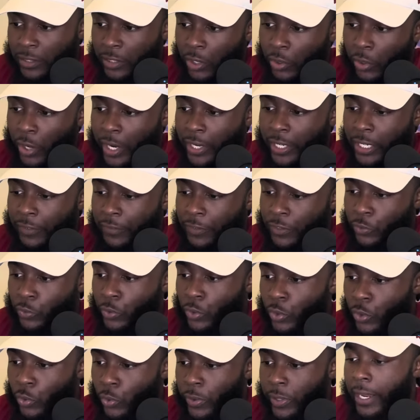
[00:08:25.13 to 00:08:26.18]
on our defense
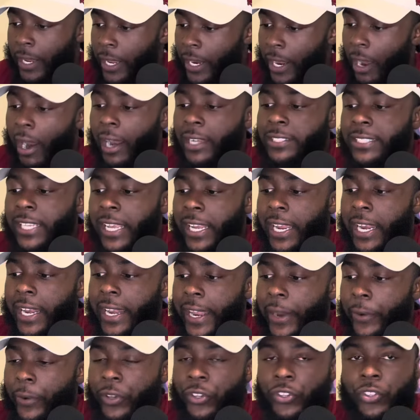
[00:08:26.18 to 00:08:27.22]
real quick. our
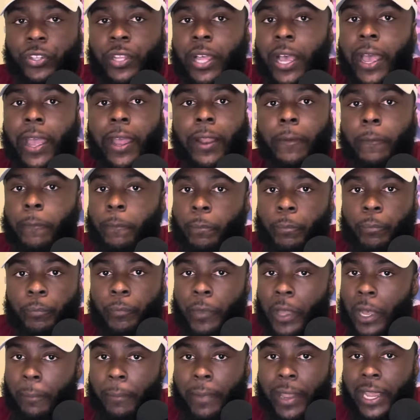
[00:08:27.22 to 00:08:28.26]
secondary is not
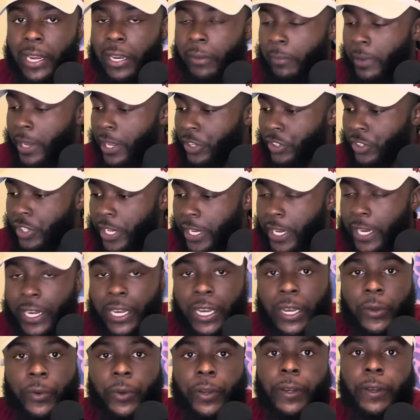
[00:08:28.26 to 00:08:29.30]
a man to man
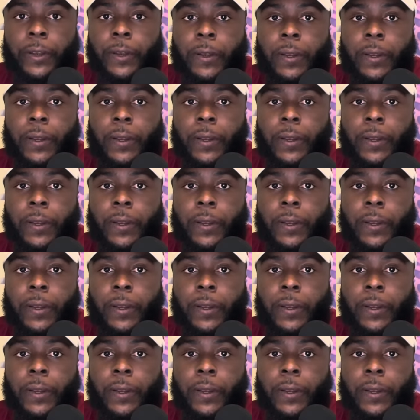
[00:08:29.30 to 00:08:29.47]
secondary.